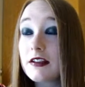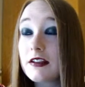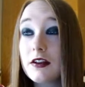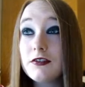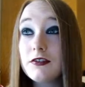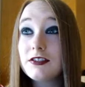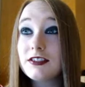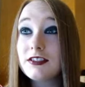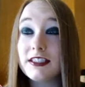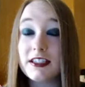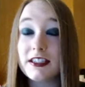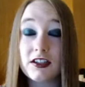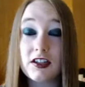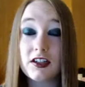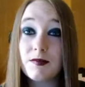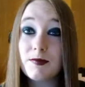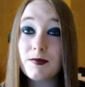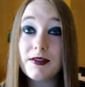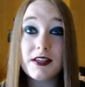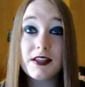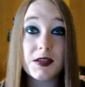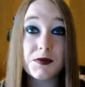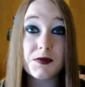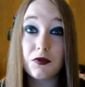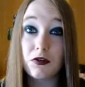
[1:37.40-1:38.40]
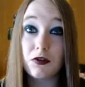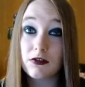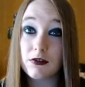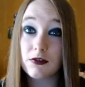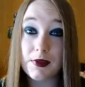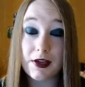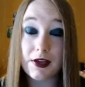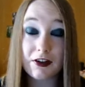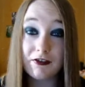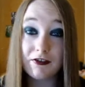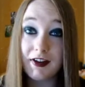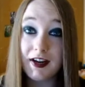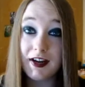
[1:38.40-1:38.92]
honestly it could have been this program
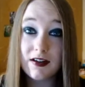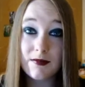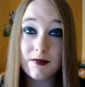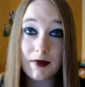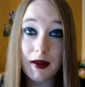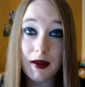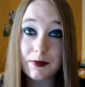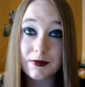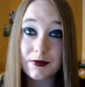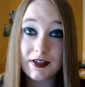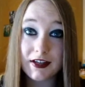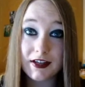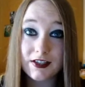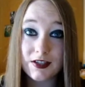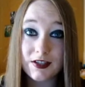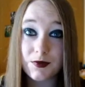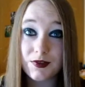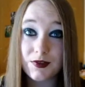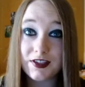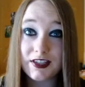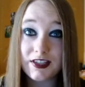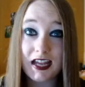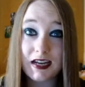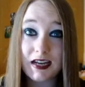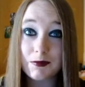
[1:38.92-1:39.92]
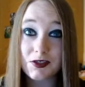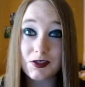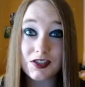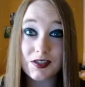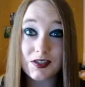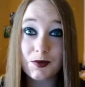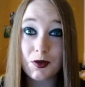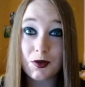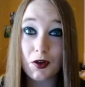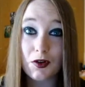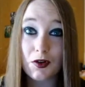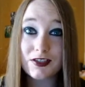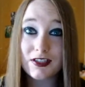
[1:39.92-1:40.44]
that created my obsession with the animals to
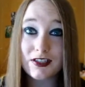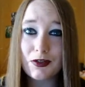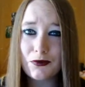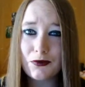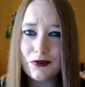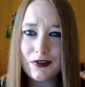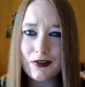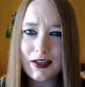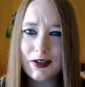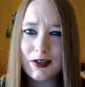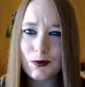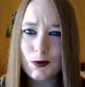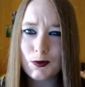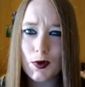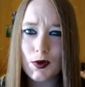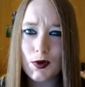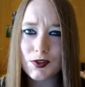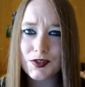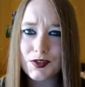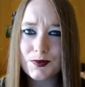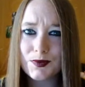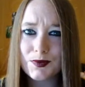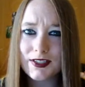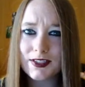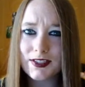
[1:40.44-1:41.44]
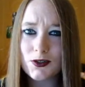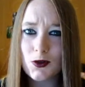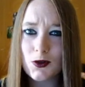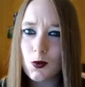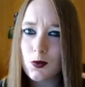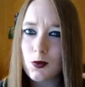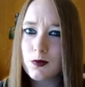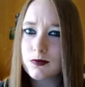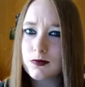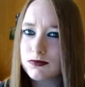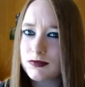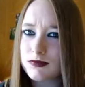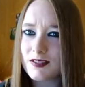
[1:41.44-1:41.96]
be honest. I don't think it was but it's,
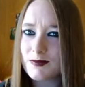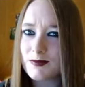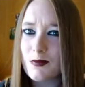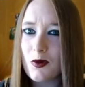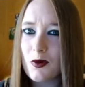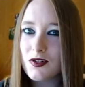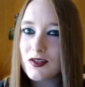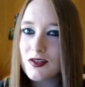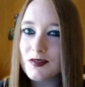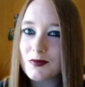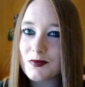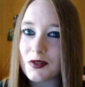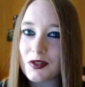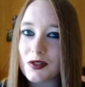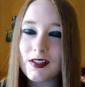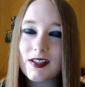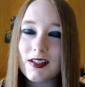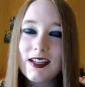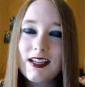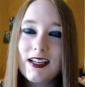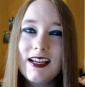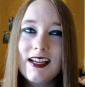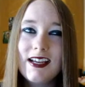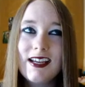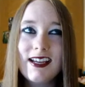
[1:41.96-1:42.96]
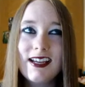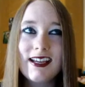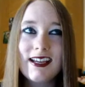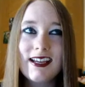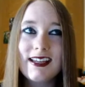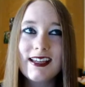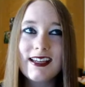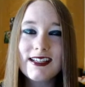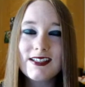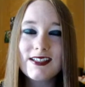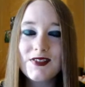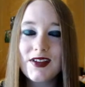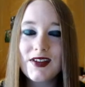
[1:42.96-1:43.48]
it's possible.
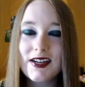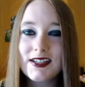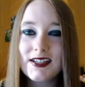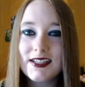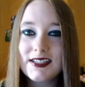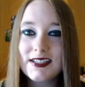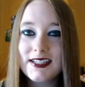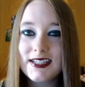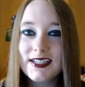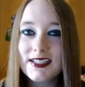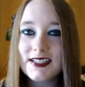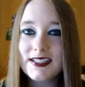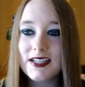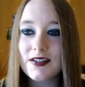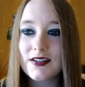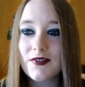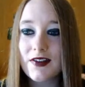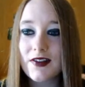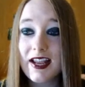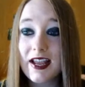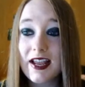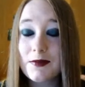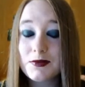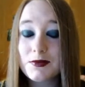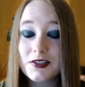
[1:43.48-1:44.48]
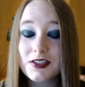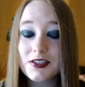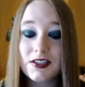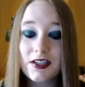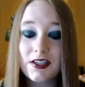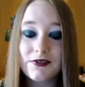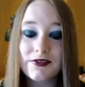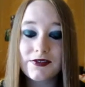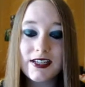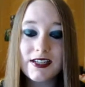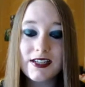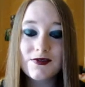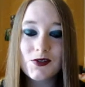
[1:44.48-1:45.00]
It is very addictive and I absolutely
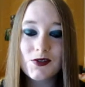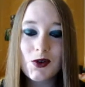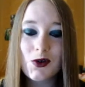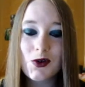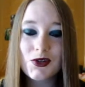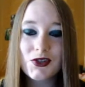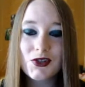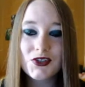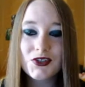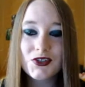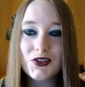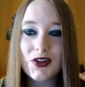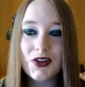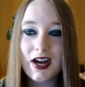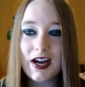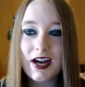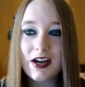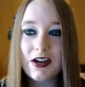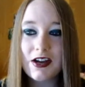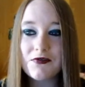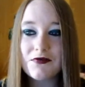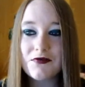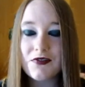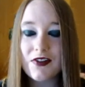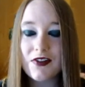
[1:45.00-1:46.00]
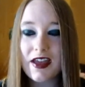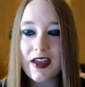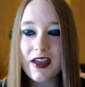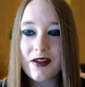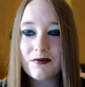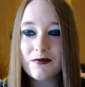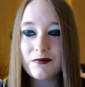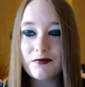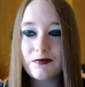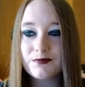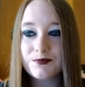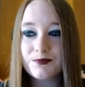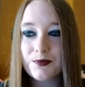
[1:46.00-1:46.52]
love it. And of course you have...
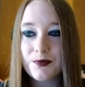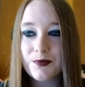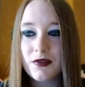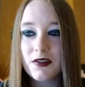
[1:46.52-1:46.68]
Um,